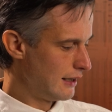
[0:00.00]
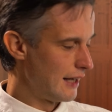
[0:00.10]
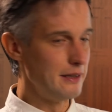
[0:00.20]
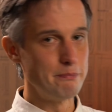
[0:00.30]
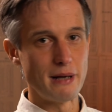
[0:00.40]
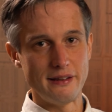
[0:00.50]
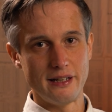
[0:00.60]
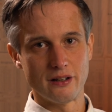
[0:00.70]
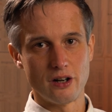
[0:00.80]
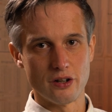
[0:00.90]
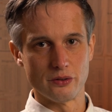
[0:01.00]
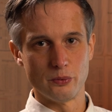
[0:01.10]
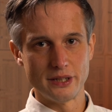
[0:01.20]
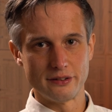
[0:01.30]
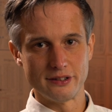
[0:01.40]
And depending on
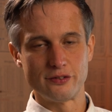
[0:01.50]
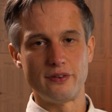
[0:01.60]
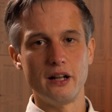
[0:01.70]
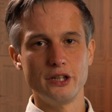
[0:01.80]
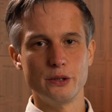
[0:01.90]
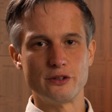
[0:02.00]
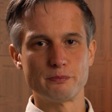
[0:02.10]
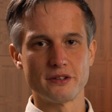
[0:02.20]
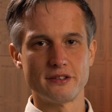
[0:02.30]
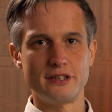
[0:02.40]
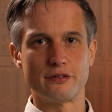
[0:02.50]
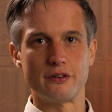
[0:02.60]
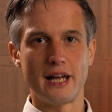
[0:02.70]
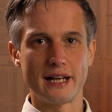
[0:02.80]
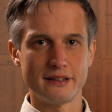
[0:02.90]
whether this value is positive or
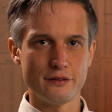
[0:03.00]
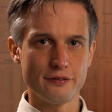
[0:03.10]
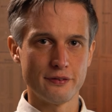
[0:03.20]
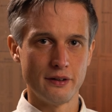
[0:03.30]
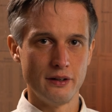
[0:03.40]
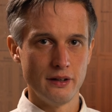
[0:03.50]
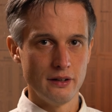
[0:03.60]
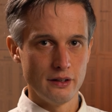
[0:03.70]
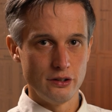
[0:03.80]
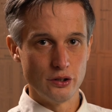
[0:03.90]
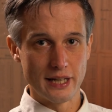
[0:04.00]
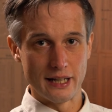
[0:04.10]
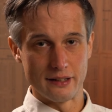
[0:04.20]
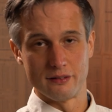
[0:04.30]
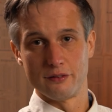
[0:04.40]
negative, you
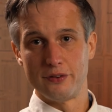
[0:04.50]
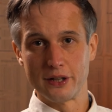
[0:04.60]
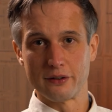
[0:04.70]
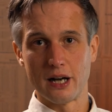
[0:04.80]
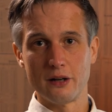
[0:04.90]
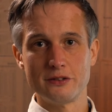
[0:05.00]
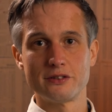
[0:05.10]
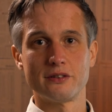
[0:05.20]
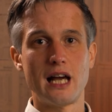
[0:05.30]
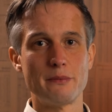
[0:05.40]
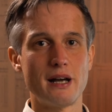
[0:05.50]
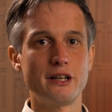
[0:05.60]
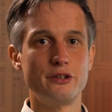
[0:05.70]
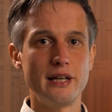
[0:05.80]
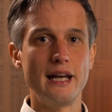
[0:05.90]
can figure out, am I
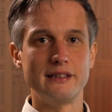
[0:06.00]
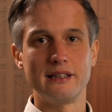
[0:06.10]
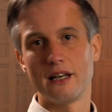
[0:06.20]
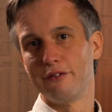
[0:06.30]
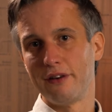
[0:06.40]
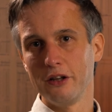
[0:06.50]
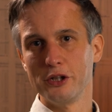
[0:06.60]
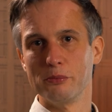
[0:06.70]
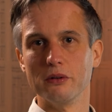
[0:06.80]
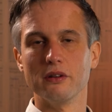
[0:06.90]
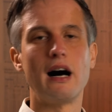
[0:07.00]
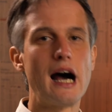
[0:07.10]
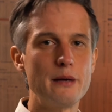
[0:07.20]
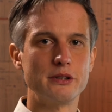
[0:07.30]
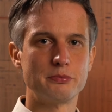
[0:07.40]
creating a valuable
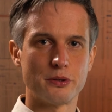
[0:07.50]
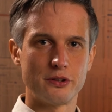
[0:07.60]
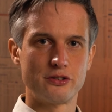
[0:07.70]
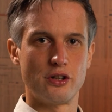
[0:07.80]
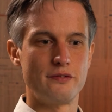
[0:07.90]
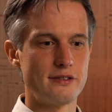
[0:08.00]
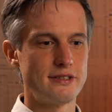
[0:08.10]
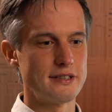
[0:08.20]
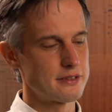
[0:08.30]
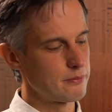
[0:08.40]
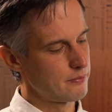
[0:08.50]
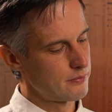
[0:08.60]
hybrid product service system?